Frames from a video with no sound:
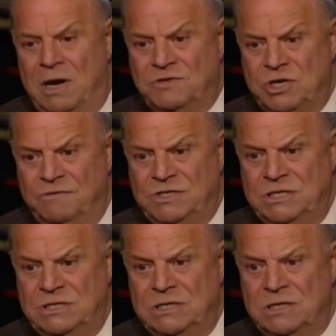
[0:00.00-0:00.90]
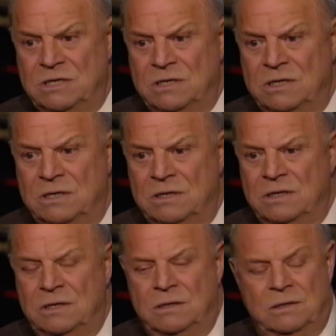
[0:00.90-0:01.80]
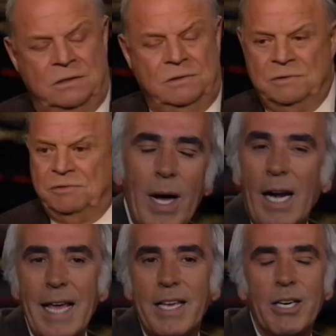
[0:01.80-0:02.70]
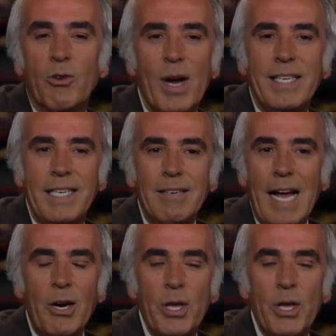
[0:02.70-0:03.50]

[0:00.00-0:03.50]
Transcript: We're going to have services? No, we're not going to have services, but you know I like you a great deal,